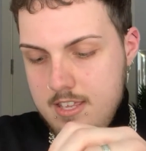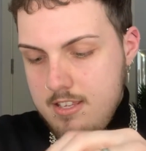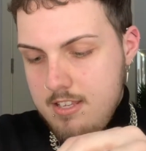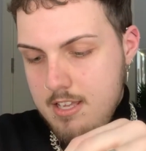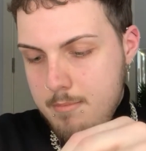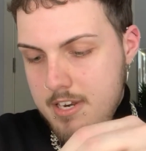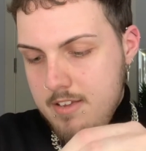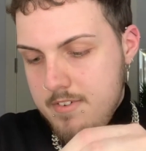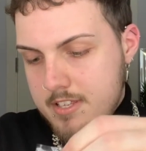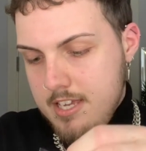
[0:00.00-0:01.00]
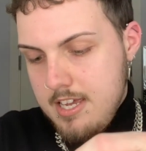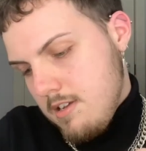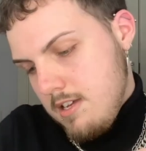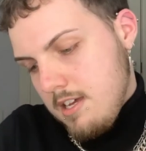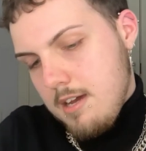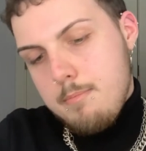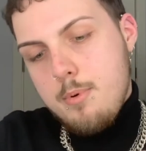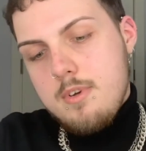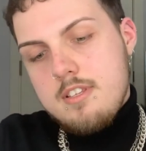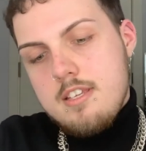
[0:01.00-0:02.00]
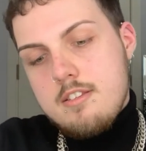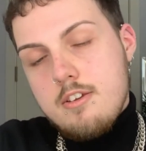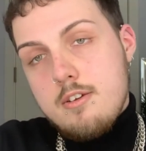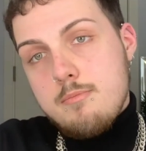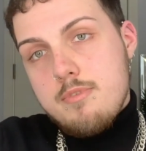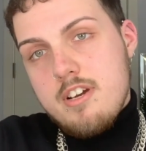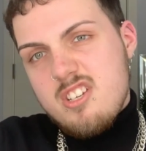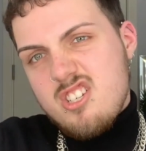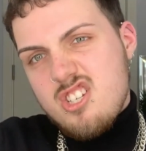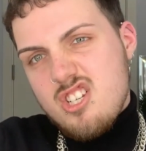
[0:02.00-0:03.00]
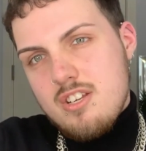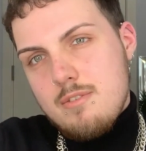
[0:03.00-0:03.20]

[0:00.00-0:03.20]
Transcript: This, I believe, is a, here you go, pointed dome brush.